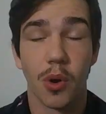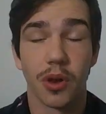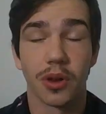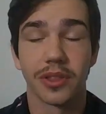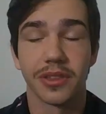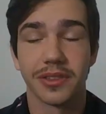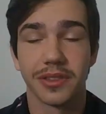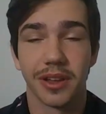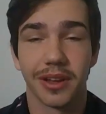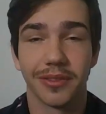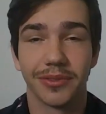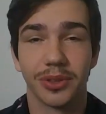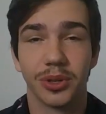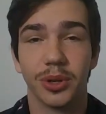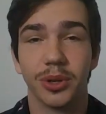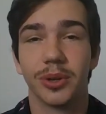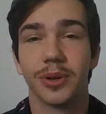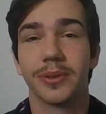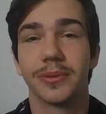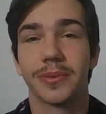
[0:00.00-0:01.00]
Here's what one of
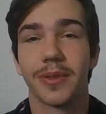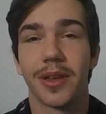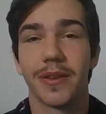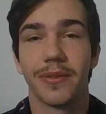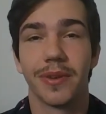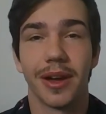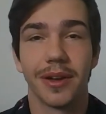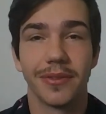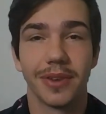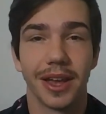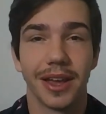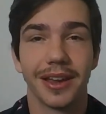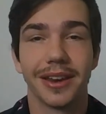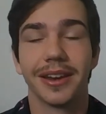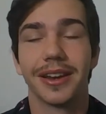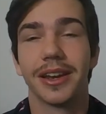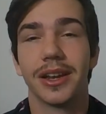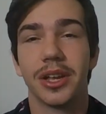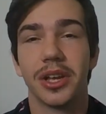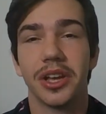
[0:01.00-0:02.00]
our happy
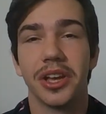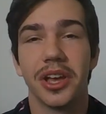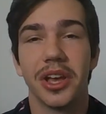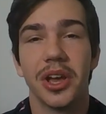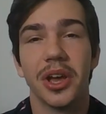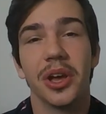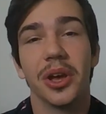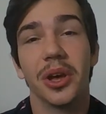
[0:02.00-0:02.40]
customers had to